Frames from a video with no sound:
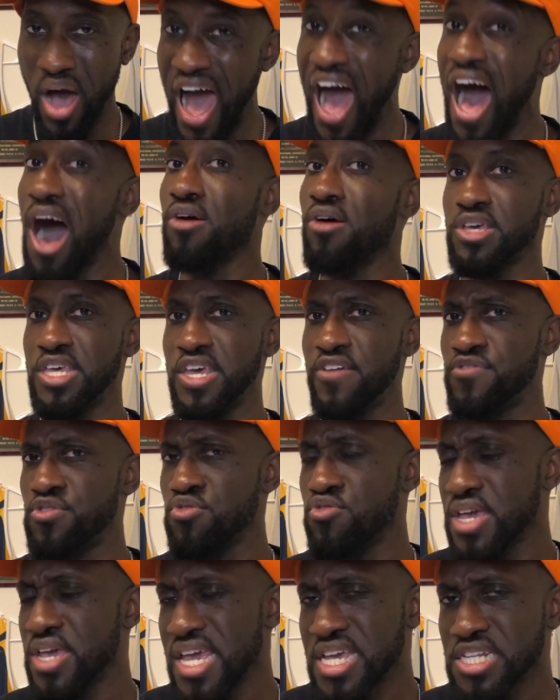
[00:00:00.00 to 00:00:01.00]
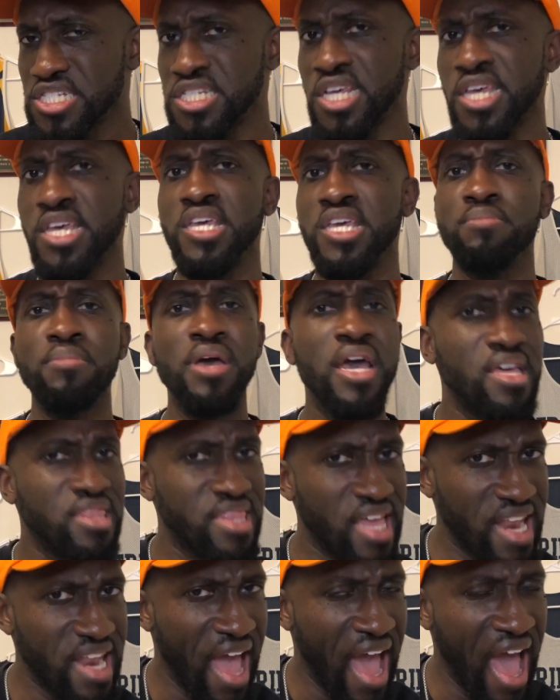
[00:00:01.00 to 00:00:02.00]
I'll give you each team
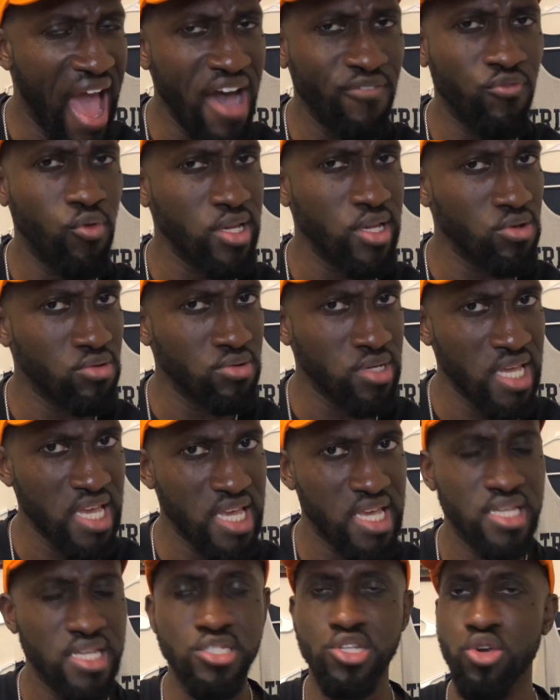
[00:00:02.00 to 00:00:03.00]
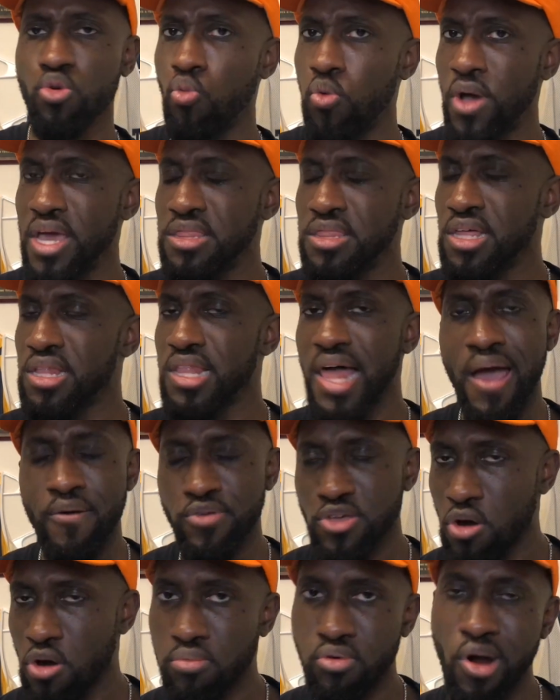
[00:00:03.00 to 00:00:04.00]
that have what you need to win the
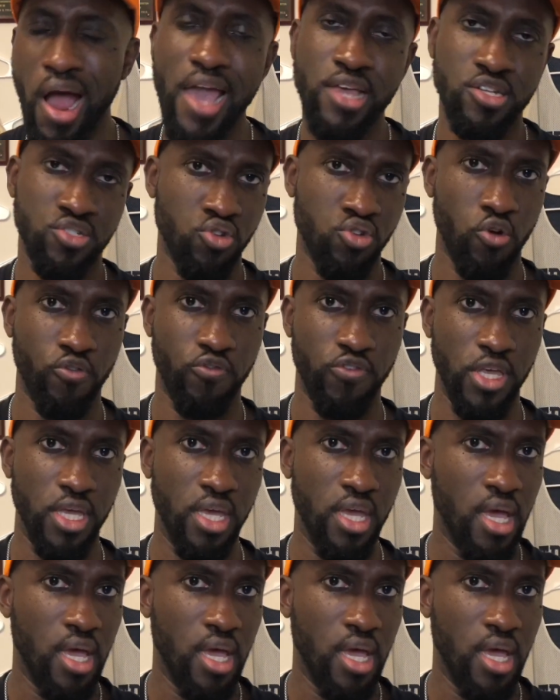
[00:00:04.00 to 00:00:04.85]
Larry O'Brien trophy